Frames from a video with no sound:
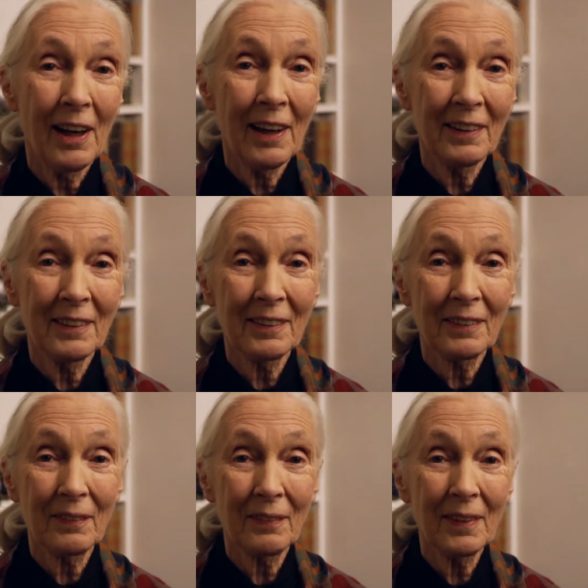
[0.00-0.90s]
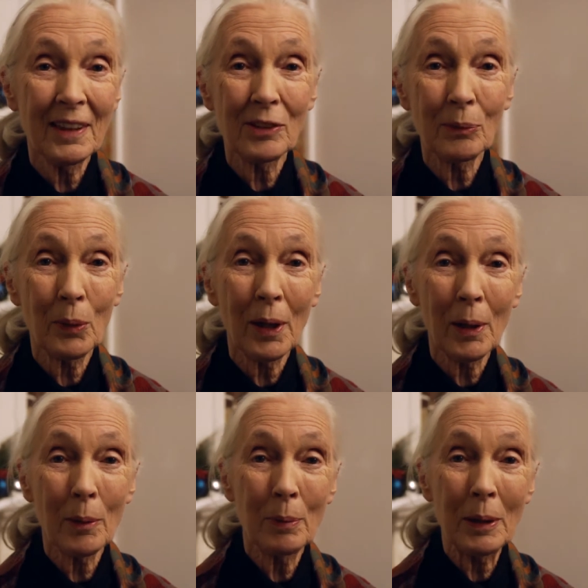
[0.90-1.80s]
And these are
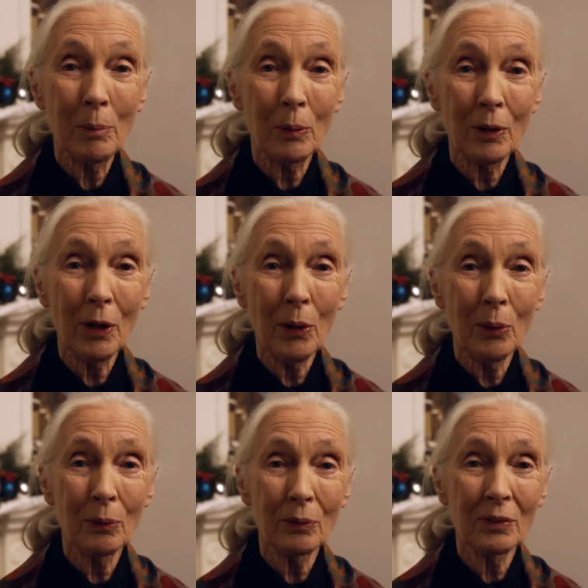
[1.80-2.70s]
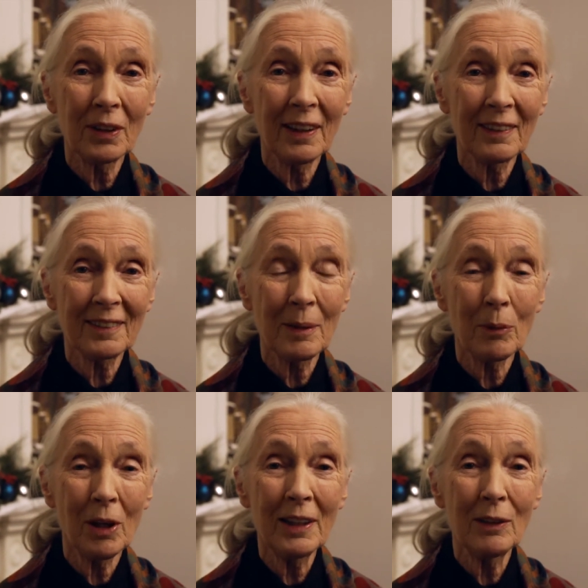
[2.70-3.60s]
where people go to get
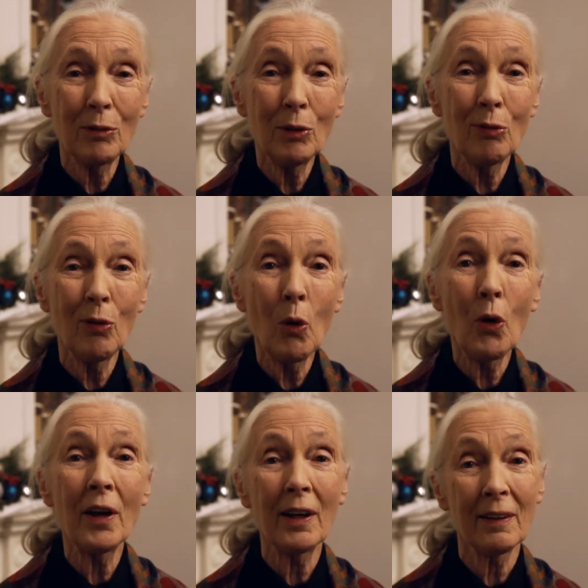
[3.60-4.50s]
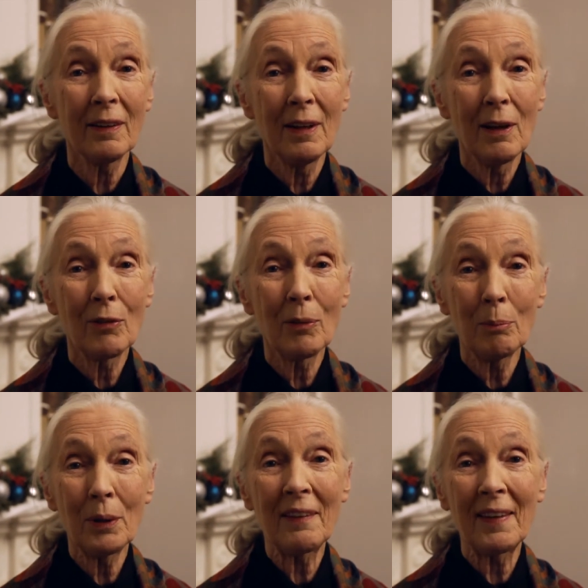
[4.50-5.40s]
some kind of euphoria
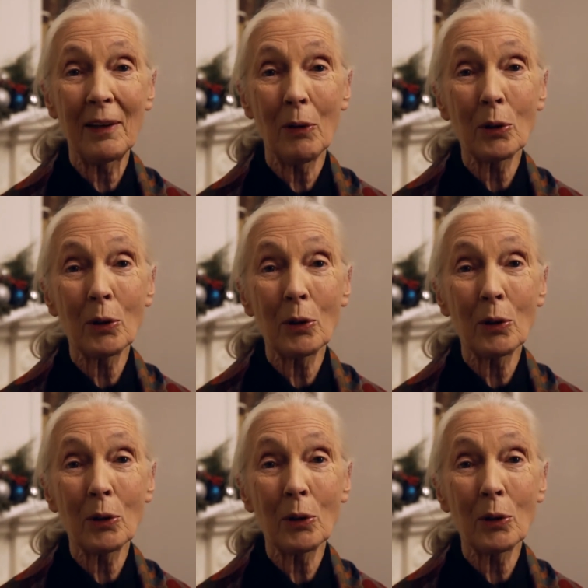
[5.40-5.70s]
from breathing